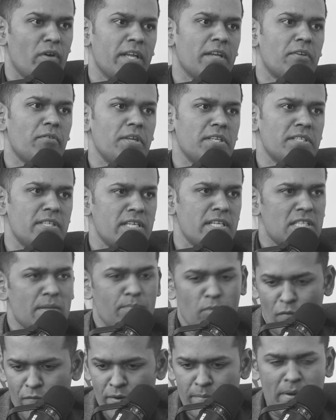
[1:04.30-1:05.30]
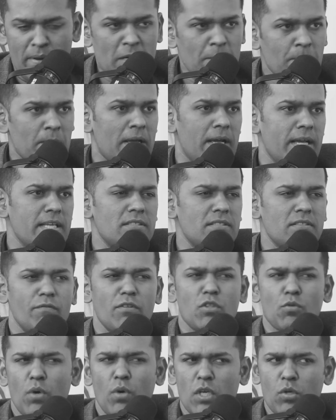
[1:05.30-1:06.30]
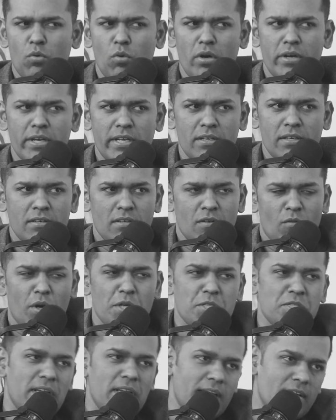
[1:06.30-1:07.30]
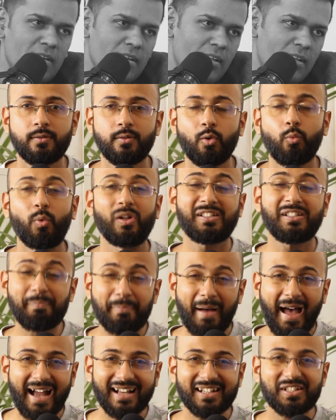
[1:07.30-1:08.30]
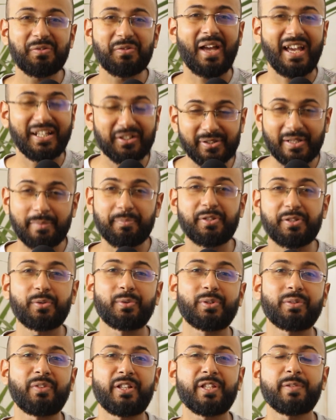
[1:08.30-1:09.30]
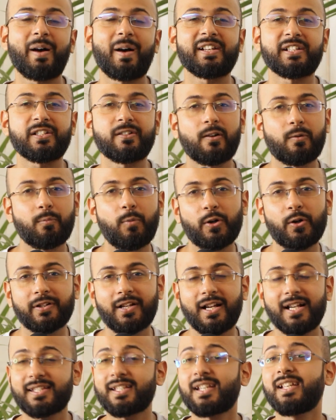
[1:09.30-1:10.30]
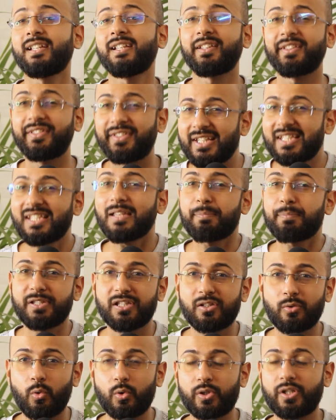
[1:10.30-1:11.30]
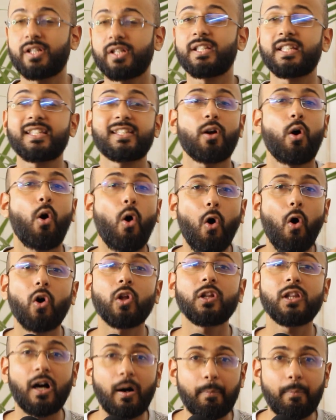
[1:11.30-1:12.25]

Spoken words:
increases, the profit multiplies with one quality. What is that? Welcome back to another episode of the Inspiring Talk podcast. This episode is all